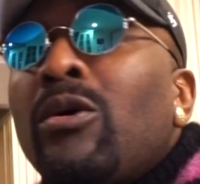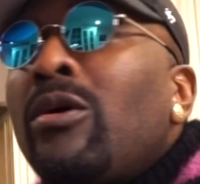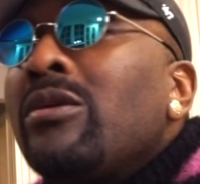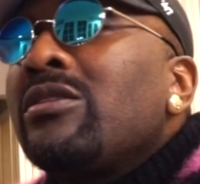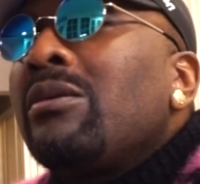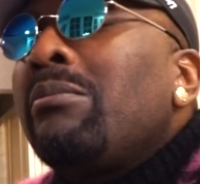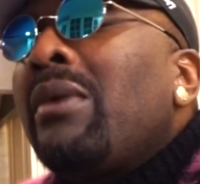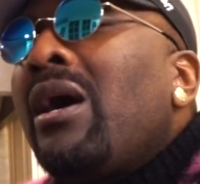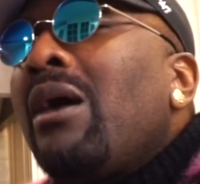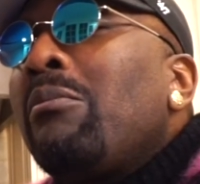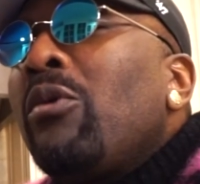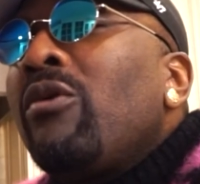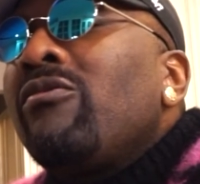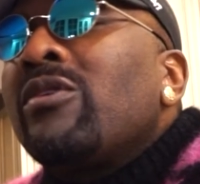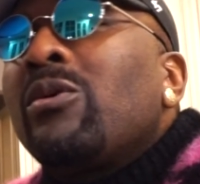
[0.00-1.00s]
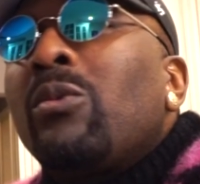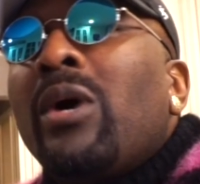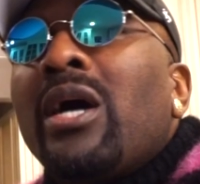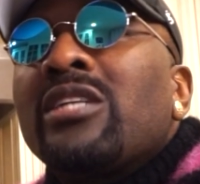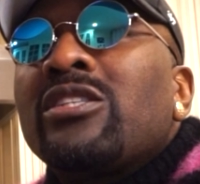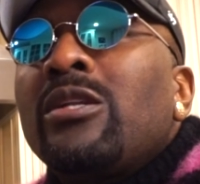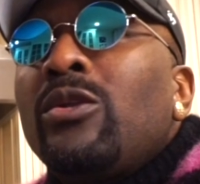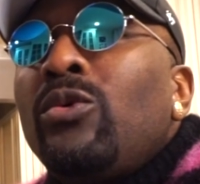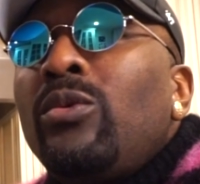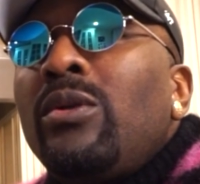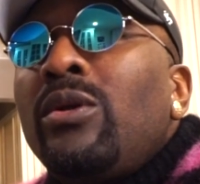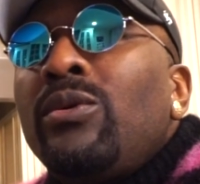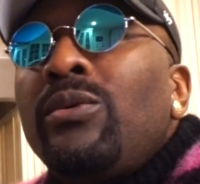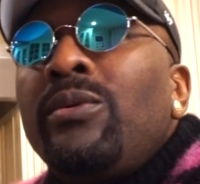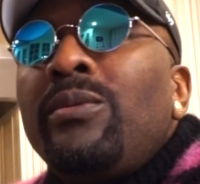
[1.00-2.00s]
calls her mom over to watch
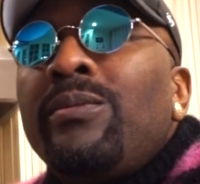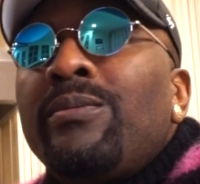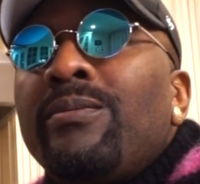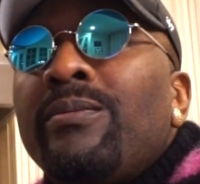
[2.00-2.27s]
Lulu,